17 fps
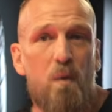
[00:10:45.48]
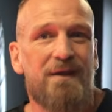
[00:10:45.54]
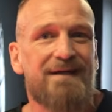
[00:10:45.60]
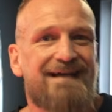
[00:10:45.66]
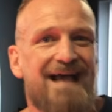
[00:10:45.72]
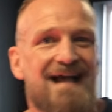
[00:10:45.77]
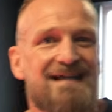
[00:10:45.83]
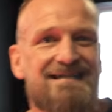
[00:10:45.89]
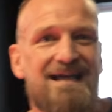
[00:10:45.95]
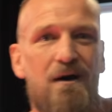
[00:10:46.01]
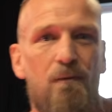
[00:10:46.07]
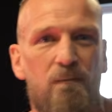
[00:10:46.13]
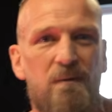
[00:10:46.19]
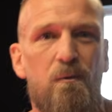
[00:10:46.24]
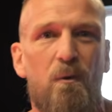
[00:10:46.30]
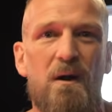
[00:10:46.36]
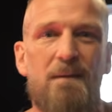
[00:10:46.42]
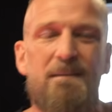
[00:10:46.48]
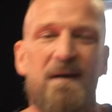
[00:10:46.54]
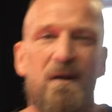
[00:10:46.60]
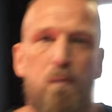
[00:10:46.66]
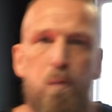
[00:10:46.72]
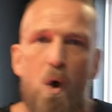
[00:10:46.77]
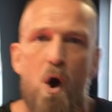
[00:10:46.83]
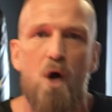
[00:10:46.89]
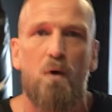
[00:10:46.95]
want to gas out. We want to be able
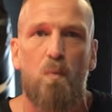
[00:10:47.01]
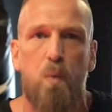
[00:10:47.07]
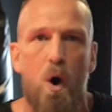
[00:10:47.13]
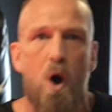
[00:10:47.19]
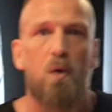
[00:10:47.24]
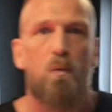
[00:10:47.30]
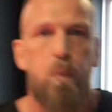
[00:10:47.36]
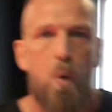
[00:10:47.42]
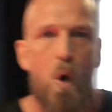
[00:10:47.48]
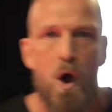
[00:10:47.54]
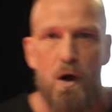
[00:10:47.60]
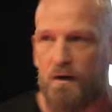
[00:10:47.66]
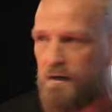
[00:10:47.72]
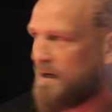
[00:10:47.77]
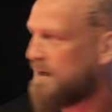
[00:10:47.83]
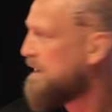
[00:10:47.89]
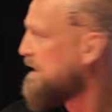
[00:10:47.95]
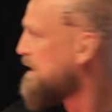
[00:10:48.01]
to work, work, work.